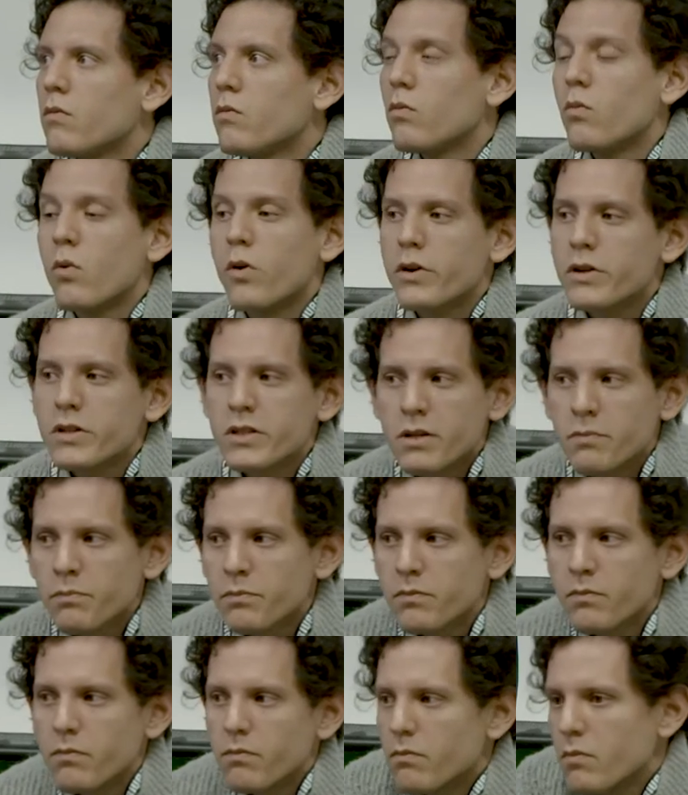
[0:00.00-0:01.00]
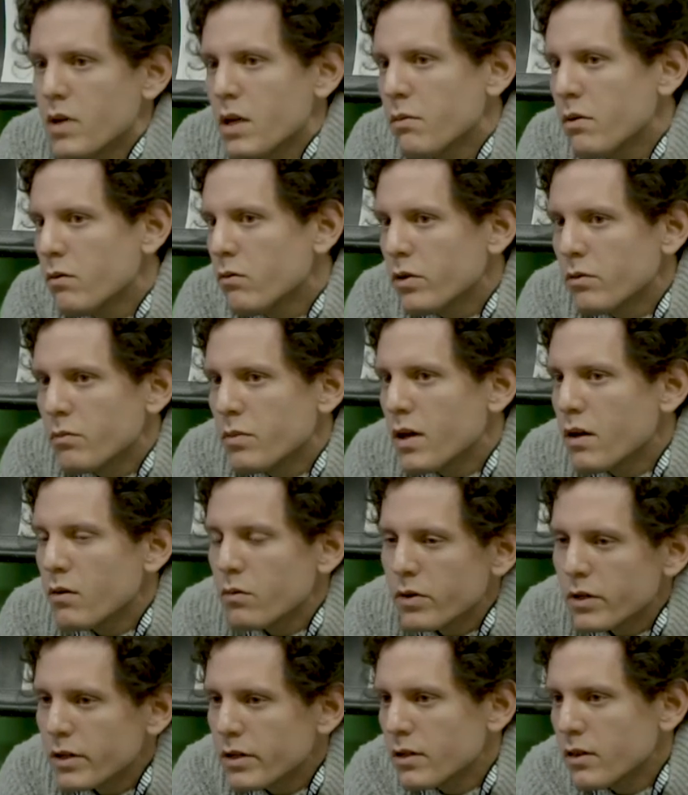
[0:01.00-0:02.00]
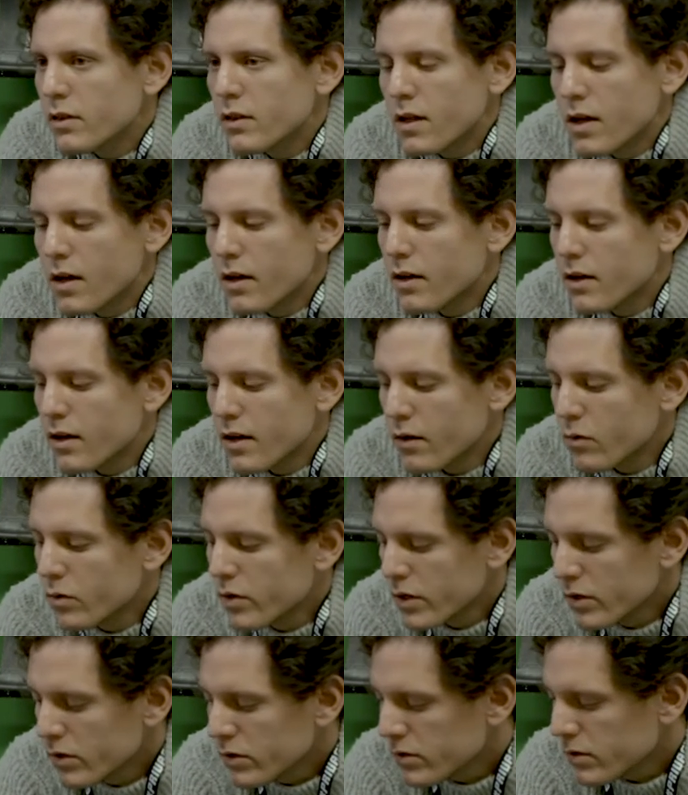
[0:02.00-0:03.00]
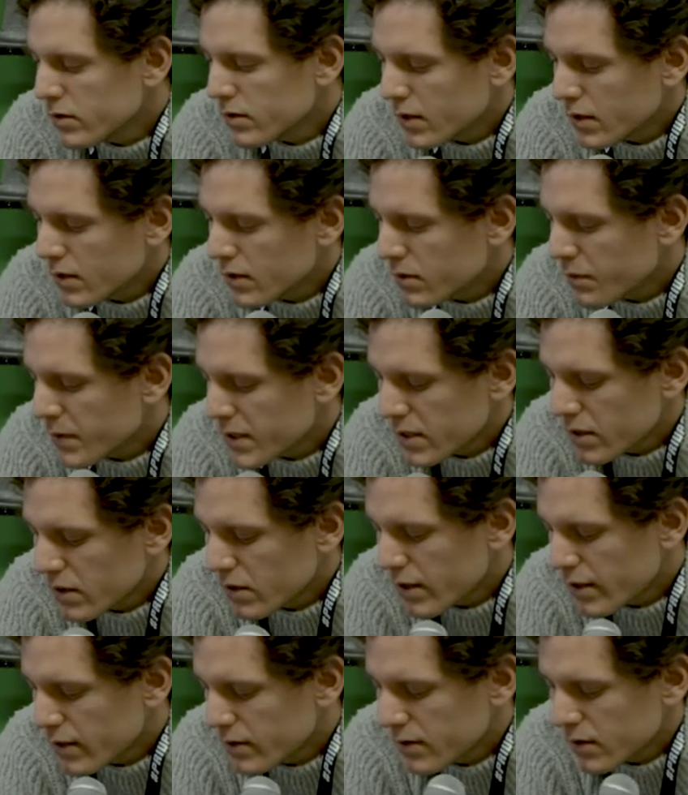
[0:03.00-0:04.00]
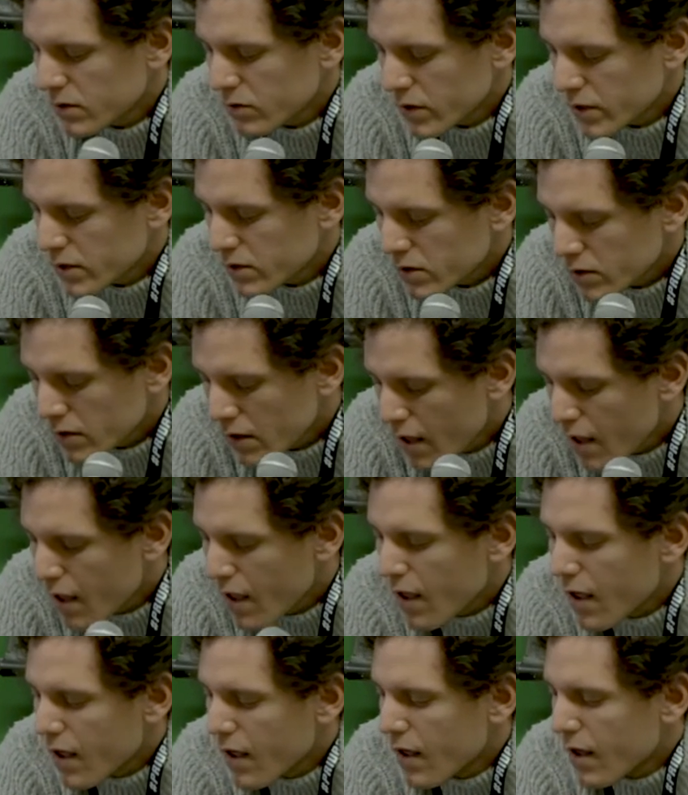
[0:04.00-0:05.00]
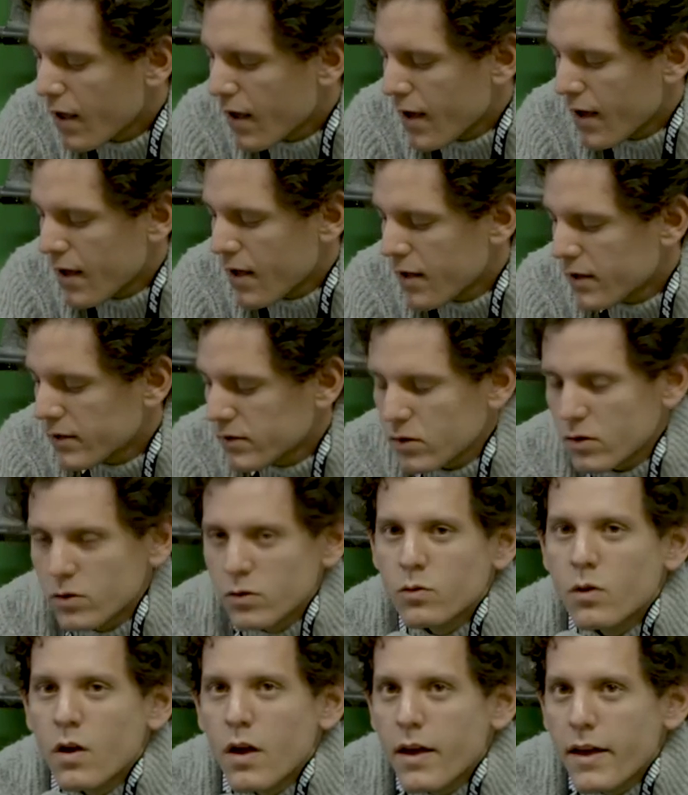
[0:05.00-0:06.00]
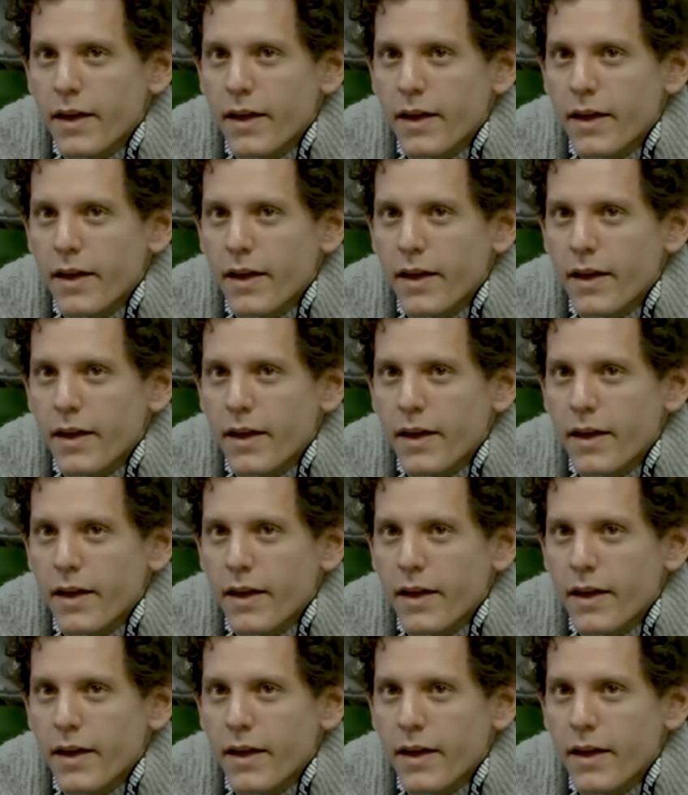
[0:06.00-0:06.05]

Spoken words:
worship, maybe would be a word that I would use in this particular situation. So